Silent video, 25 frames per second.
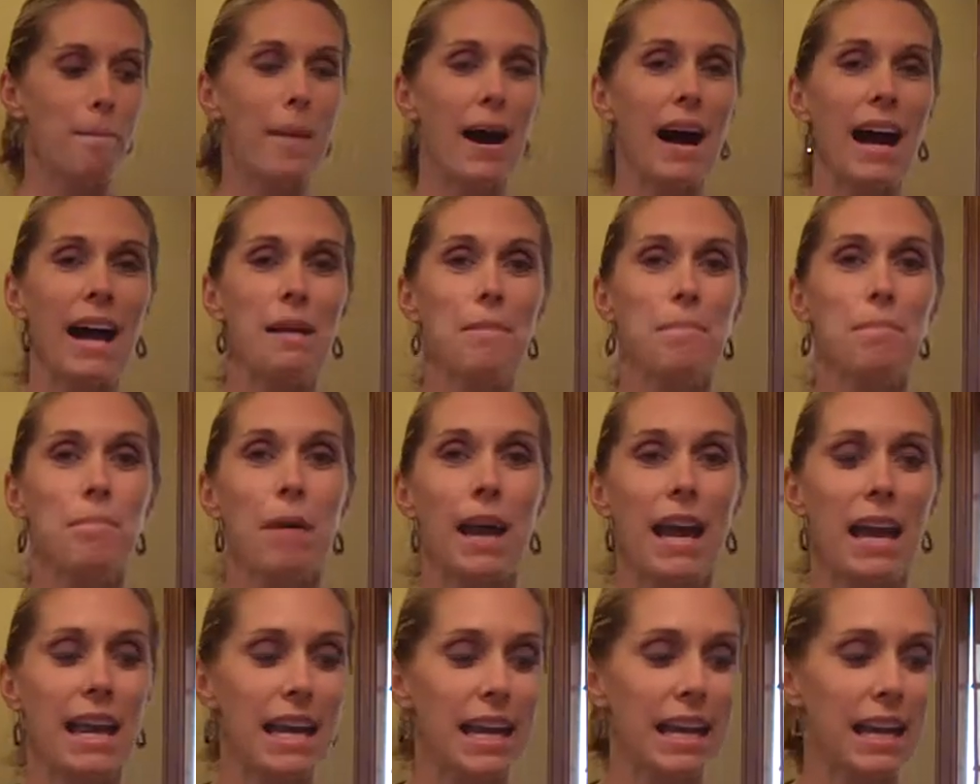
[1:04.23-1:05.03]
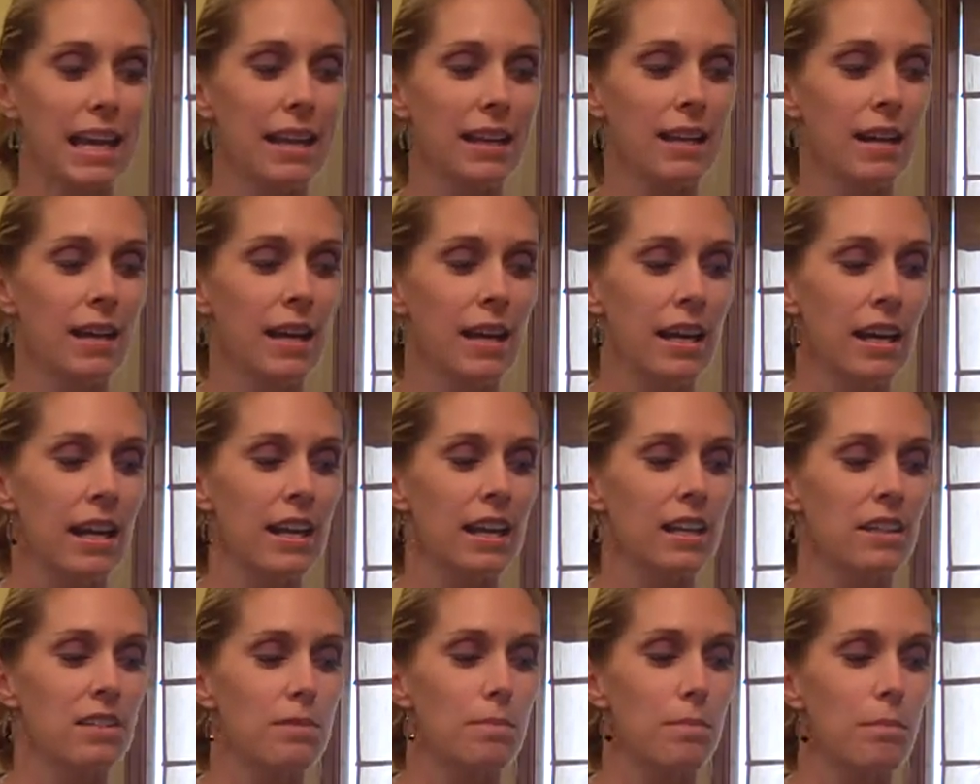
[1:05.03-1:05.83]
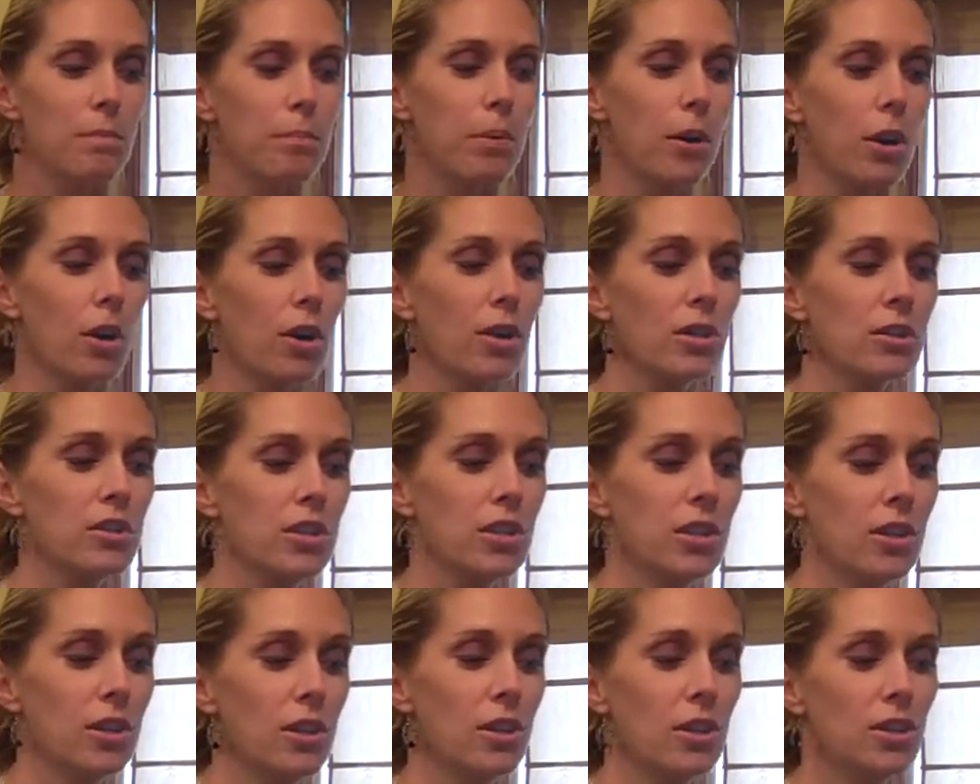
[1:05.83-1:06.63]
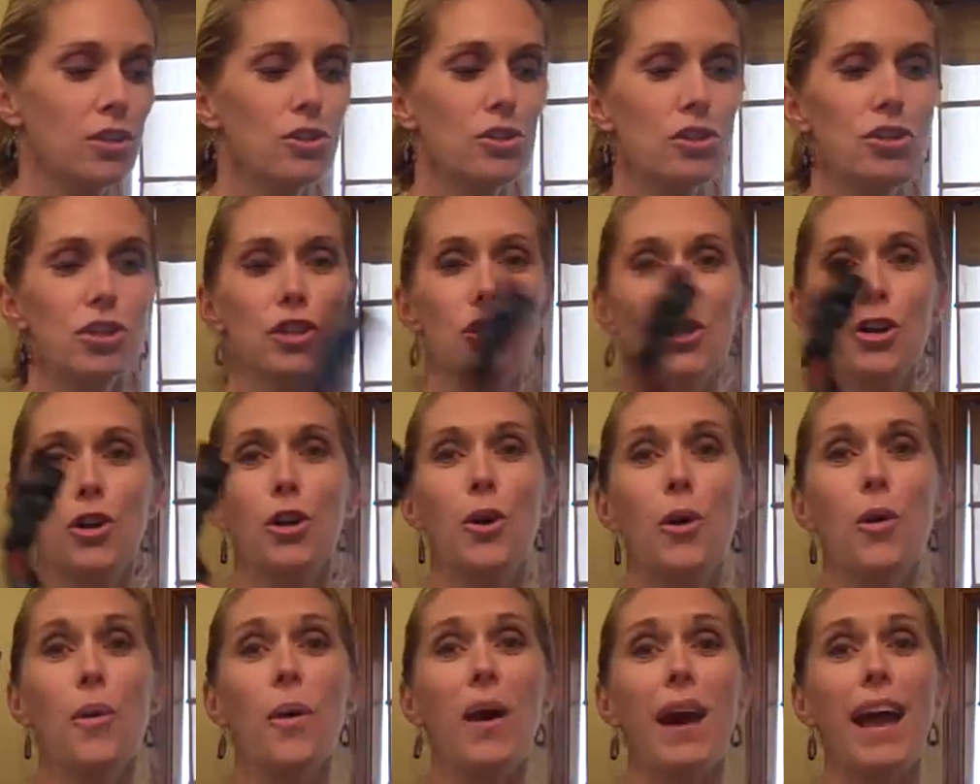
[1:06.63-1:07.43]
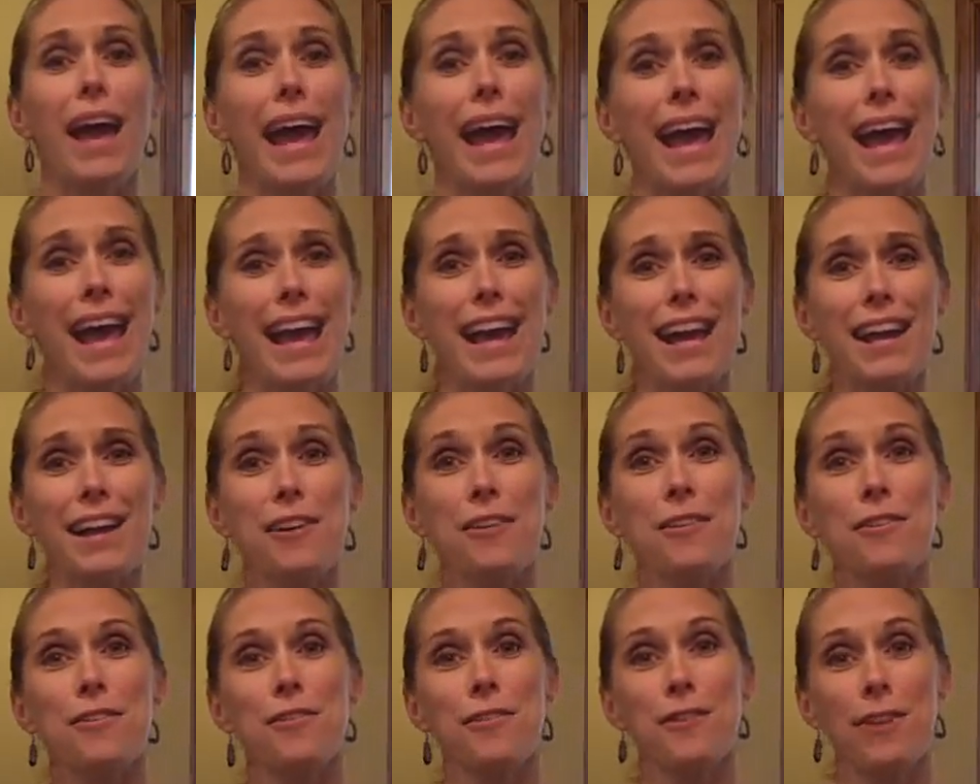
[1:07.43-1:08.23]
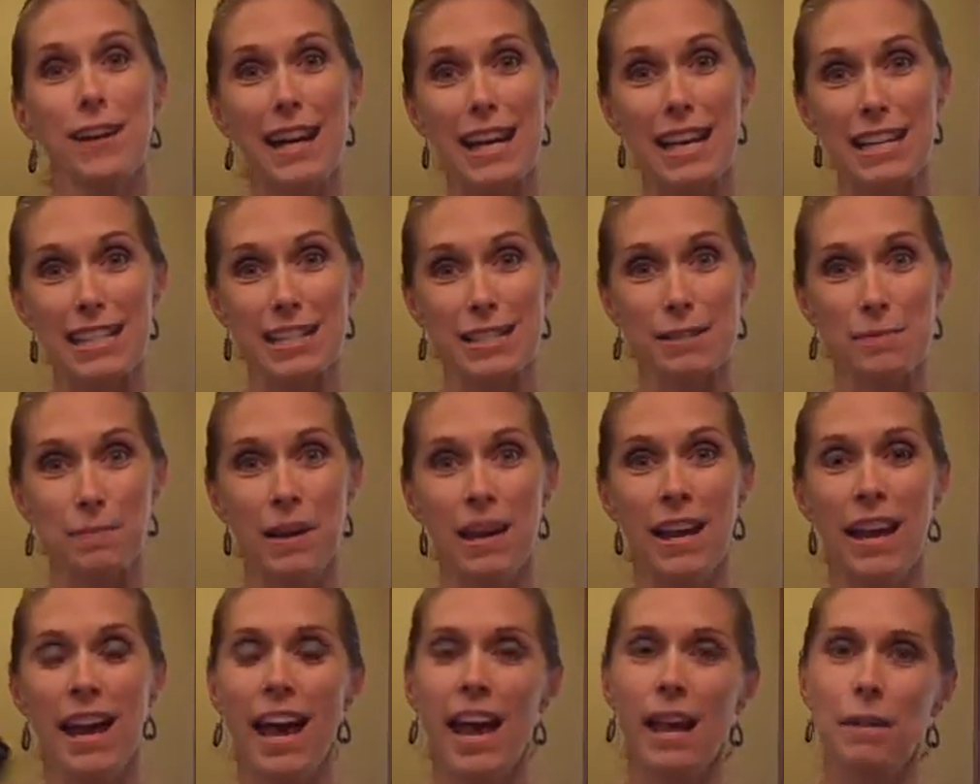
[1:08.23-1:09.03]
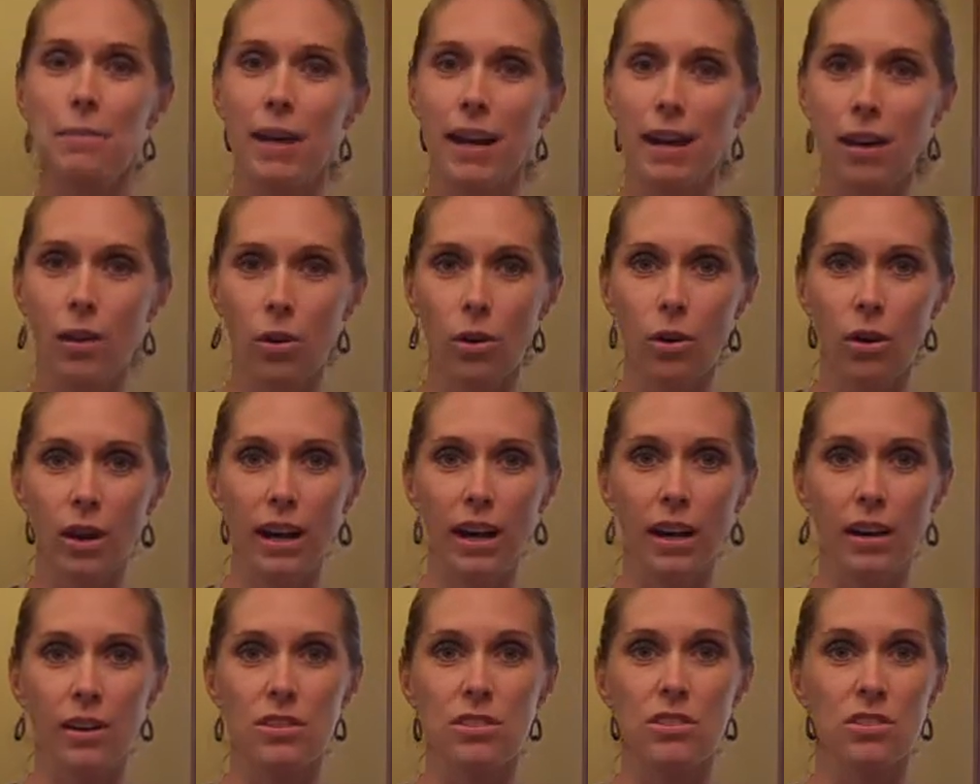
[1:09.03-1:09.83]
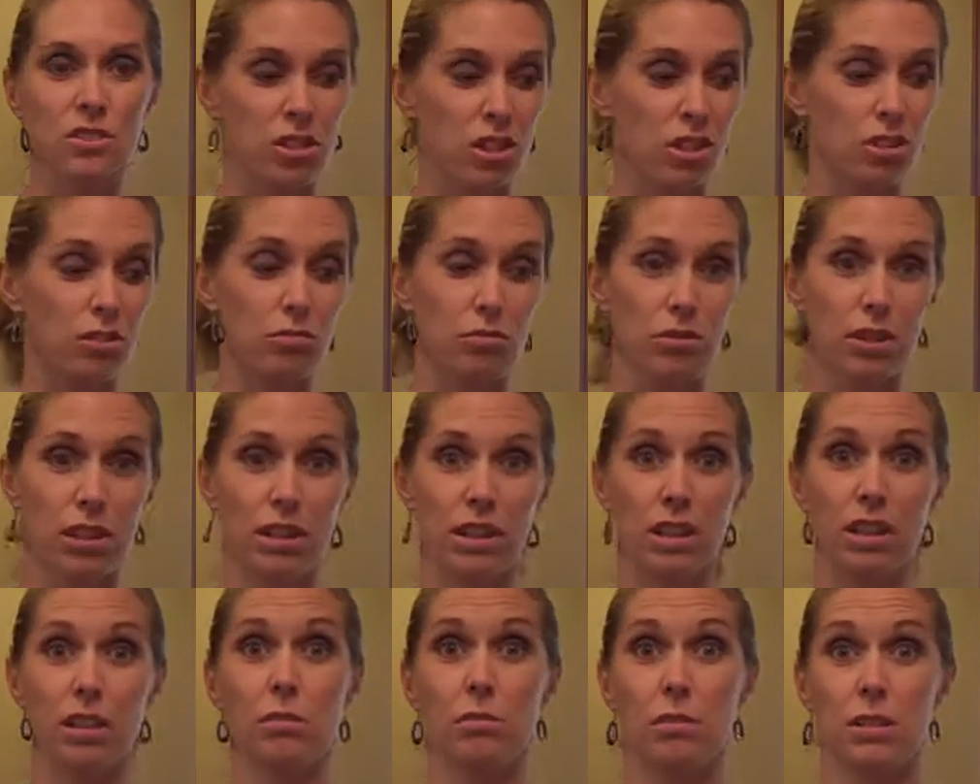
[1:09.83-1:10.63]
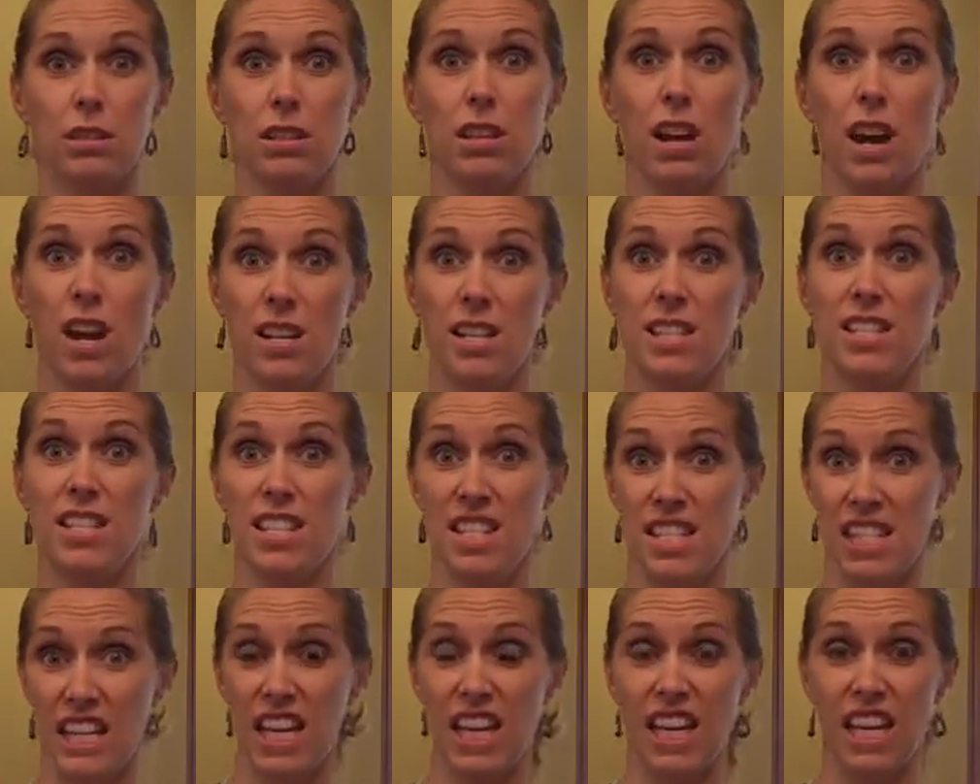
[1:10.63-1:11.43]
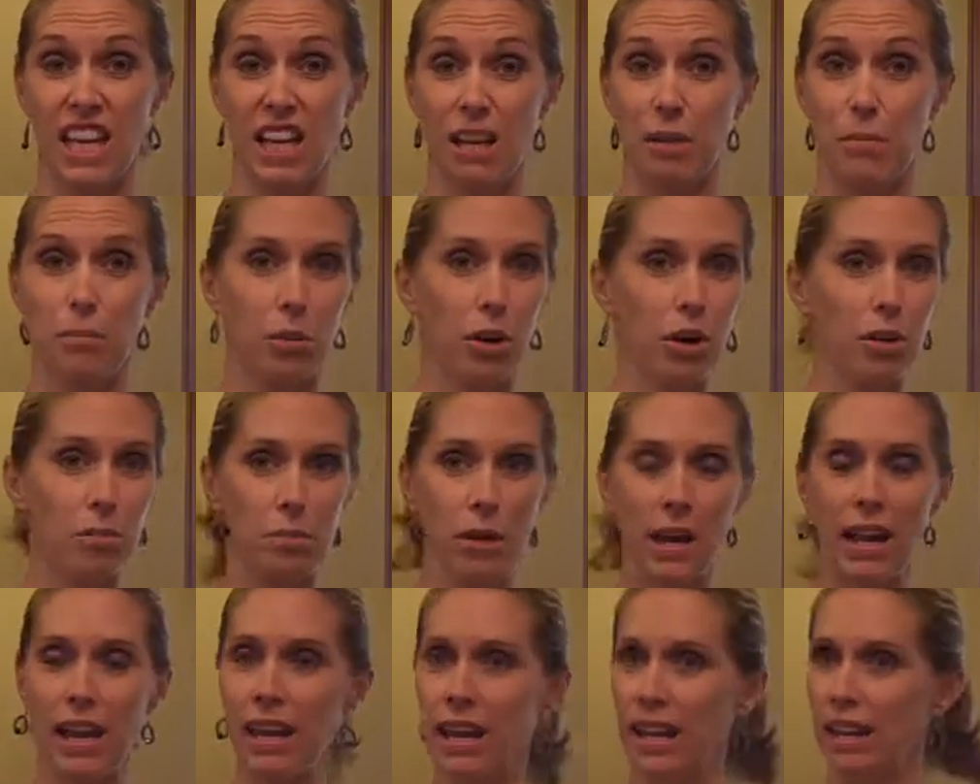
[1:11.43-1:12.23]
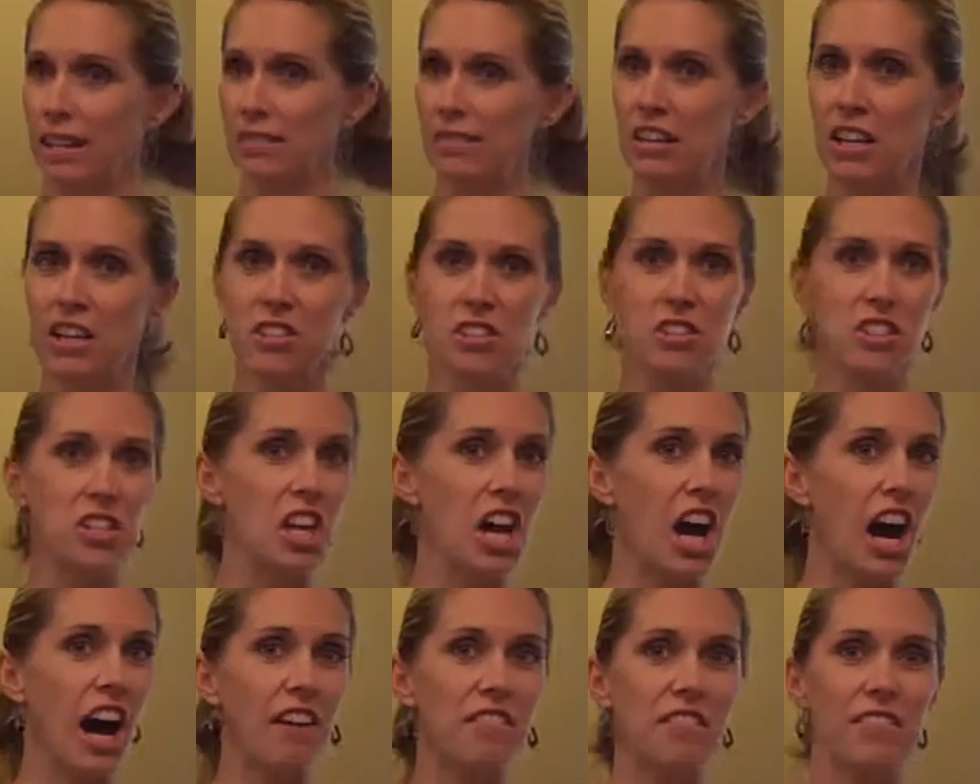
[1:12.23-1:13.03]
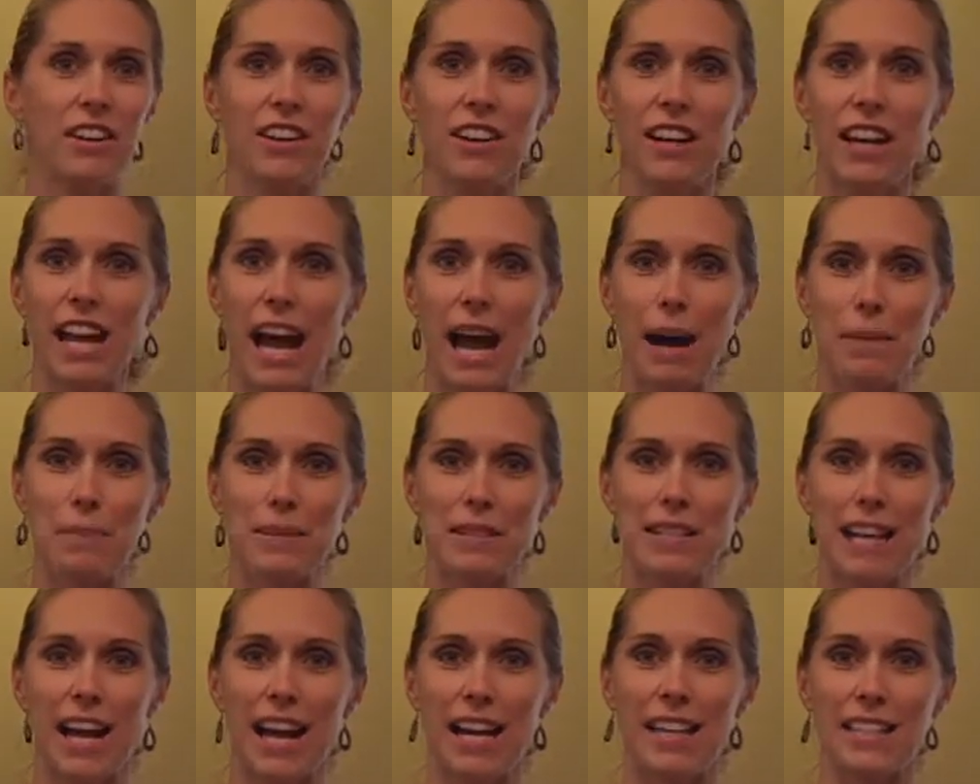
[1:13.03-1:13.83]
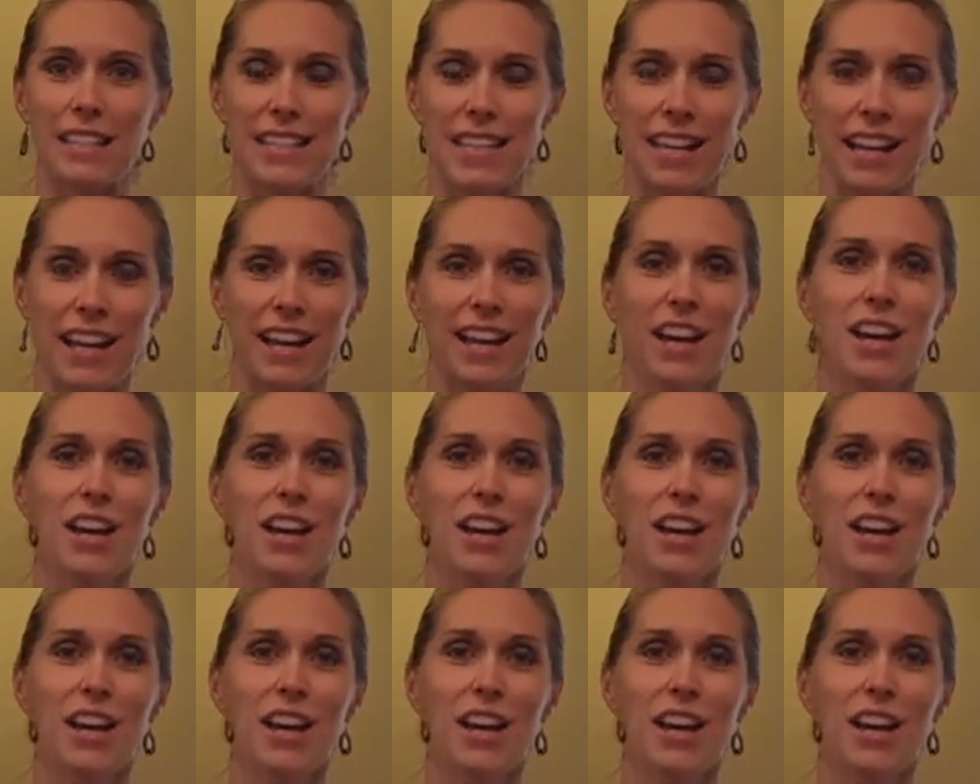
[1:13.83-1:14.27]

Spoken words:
My bacon is burnt to a crisp, and my whole house just really was kind of stinky. Burnt bacon, not very appetizing.